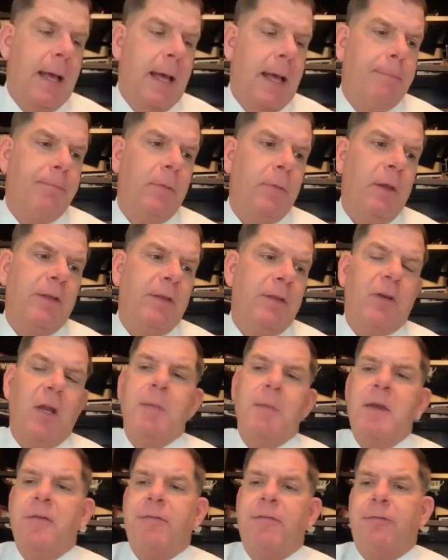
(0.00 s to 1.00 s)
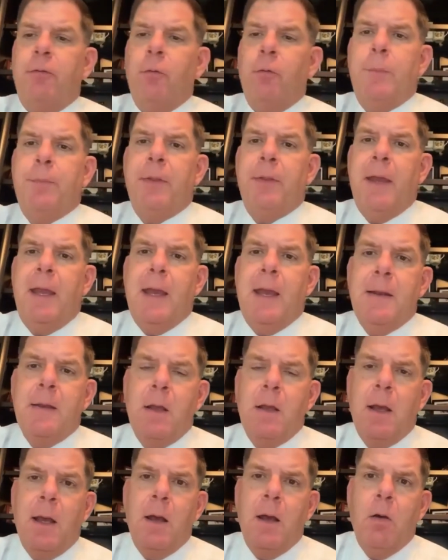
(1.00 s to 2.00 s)
It's going to be a fluid plan
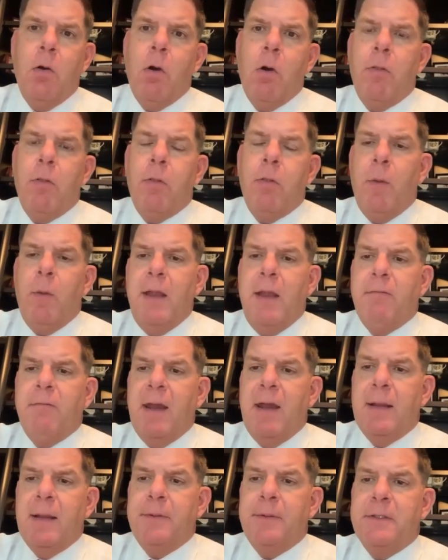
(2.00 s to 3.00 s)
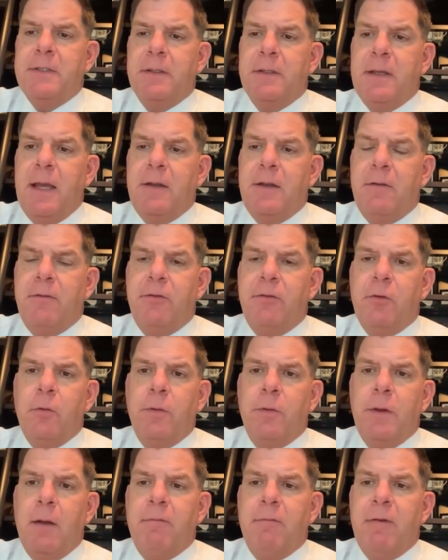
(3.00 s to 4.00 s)
all the way right up until the end of school,
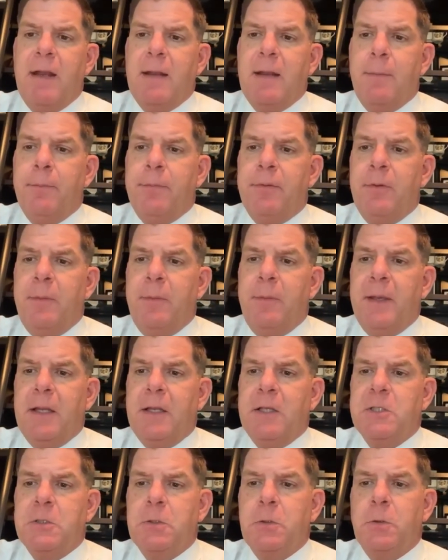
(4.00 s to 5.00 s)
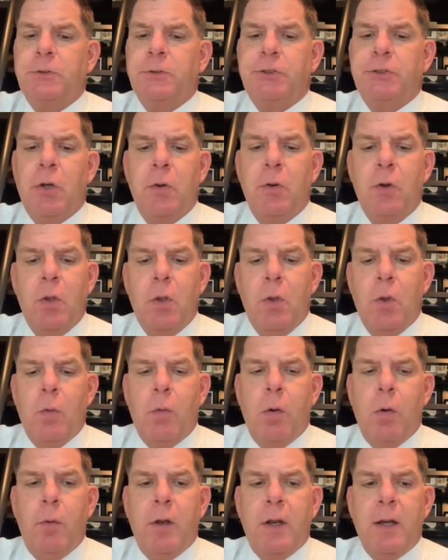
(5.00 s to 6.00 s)
right up to the beginning of school. So what
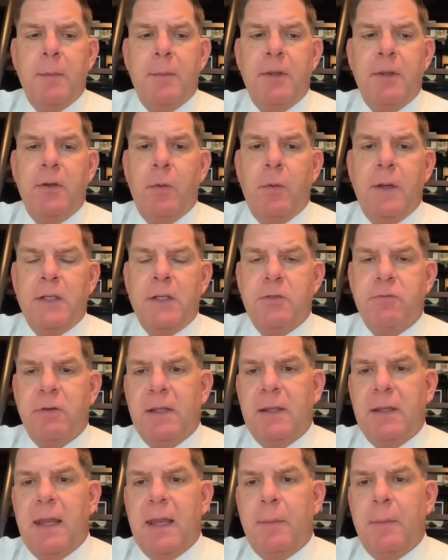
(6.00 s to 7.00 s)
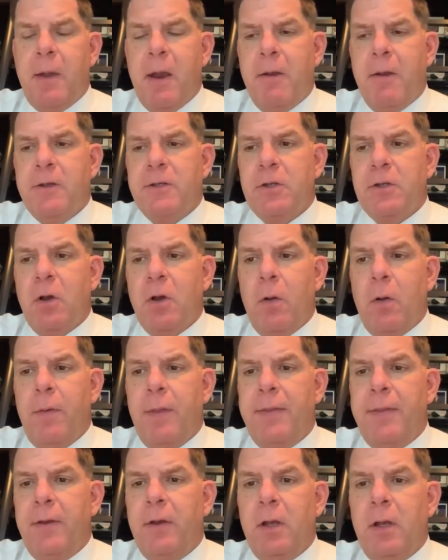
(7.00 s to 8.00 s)
we're going to be doing is really letting parents know that
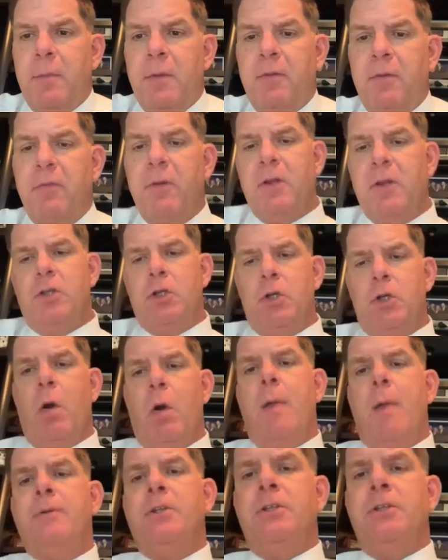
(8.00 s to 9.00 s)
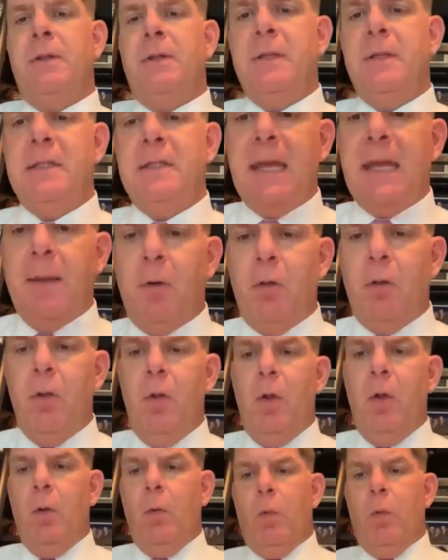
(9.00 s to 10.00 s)
there are going to be real 2 options on the table.
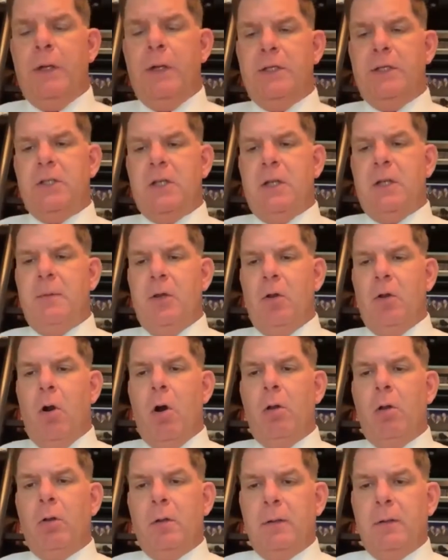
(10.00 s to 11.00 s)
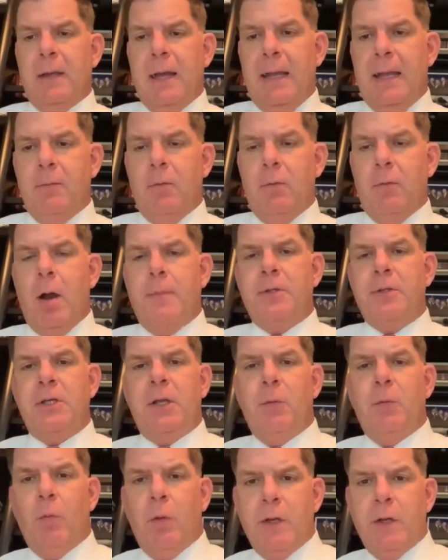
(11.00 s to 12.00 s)
One is going to be an all online
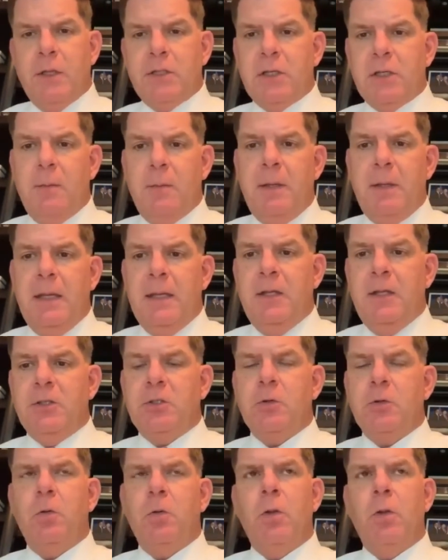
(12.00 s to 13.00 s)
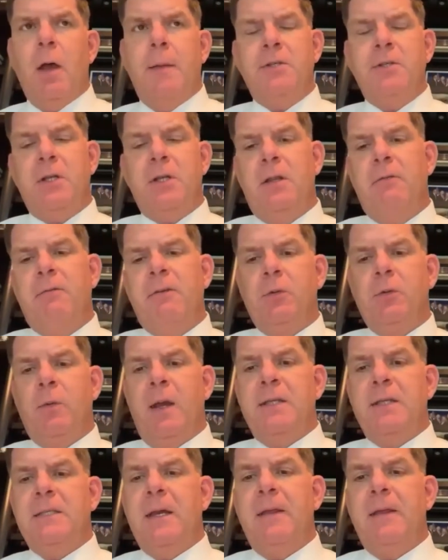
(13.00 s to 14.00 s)
option. One is going to be an in-school option. And the reason why I
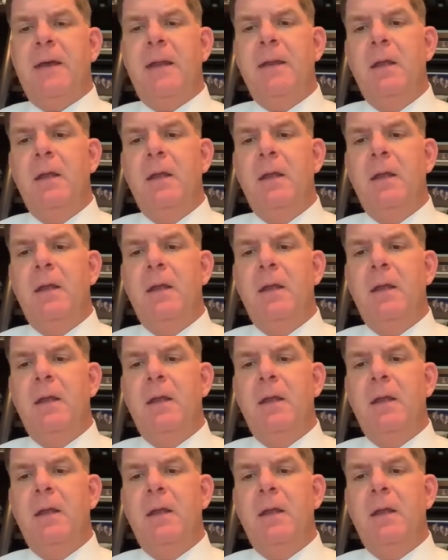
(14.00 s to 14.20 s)
say that,